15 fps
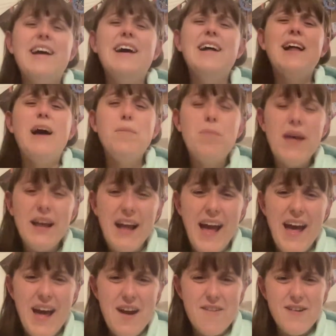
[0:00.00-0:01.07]
a, big
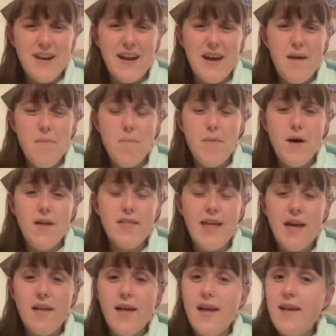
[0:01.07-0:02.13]
area, but
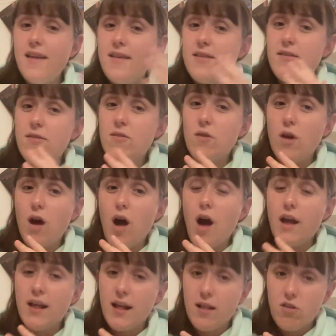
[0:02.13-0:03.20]
there is
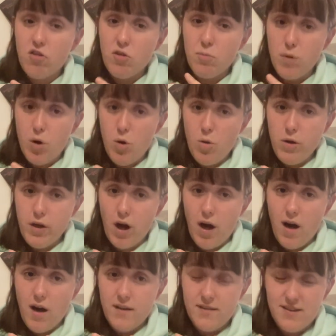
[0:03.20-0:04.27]
a small
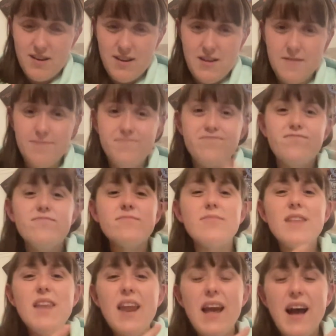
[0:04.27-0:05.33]
garden.
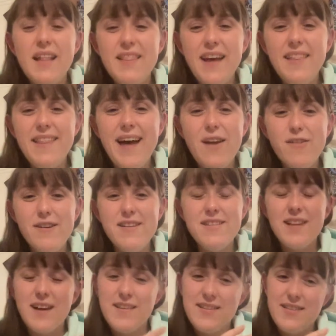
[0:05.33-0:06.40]
And then there
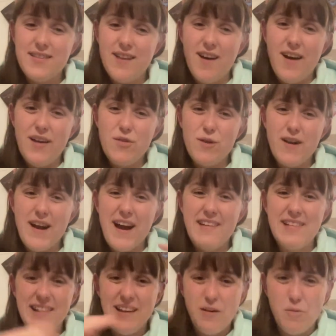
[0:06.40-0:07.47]
is a side where it
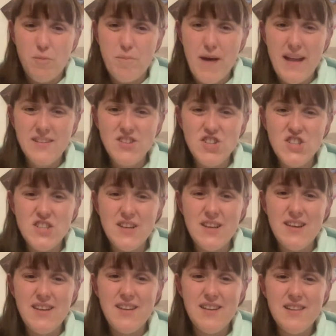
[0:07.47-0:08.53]
has little
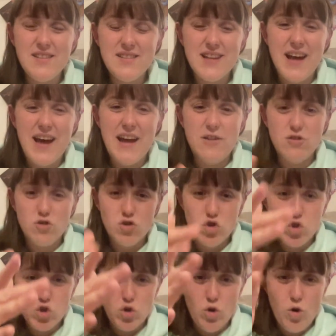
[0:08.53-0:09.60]
benches and
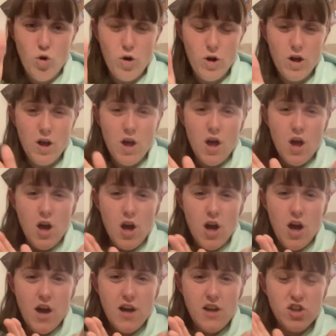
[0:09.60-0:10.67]
chalk
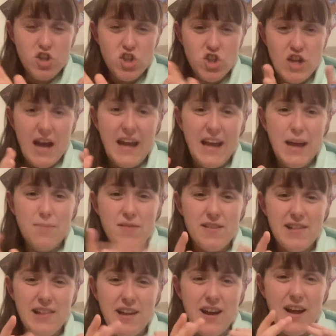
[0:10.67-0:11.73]
uh, shaped
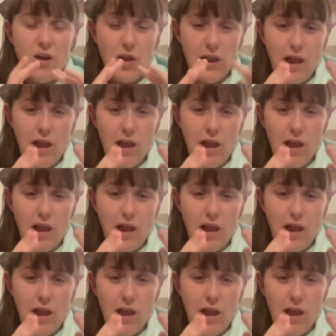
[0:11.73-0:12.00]
like